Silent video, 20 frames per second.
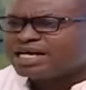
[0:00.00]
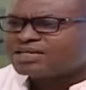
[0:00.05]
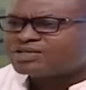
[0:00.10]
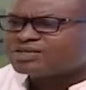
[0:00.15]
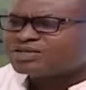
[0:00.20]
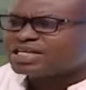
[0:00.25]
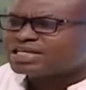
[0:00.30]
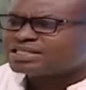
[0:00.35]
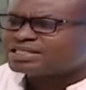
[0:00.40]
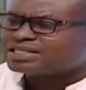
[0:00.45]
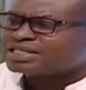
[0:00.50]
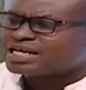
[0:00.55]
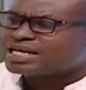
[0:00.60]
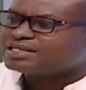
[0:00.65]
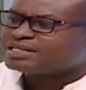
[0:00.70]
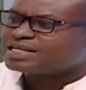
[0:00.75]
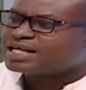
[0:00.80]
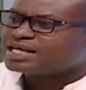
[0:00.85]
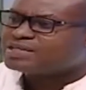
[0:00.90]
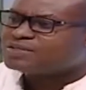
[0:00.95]
To the
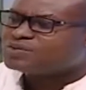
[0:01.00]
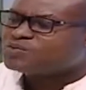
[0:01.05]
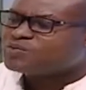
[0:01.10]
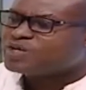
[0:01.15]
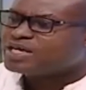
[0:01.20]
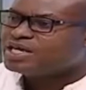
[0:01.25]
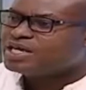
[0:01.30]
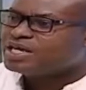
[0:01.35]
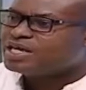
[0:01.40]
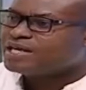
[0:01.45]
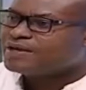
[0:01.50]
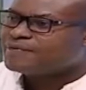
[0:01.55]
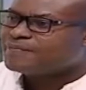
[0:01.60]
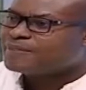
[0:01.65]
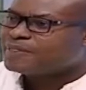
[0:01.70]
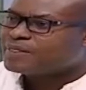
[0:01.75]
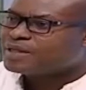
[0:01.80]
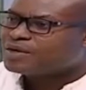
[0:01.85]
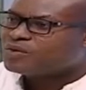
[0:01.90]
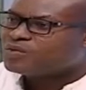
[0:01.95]
extent that we,
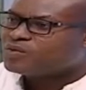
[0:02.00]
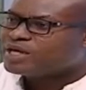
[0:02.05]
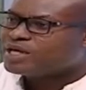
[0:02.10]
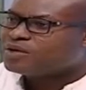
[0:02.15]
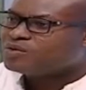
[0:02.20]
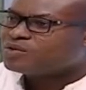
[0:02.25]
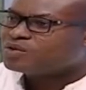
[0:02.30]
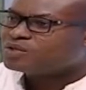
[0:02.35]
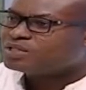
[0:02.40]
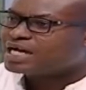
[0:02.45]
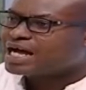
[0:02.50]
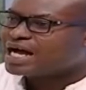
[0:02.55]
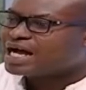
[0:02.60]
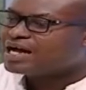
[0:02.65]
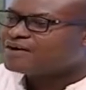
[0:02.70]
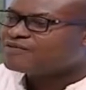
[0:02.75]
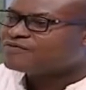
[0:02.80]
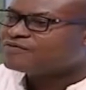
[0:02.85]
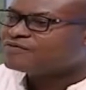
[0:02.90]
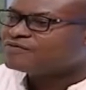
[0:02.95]
we would
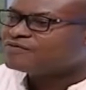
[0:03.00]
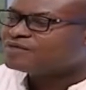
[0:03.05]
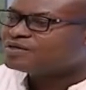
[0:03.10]
have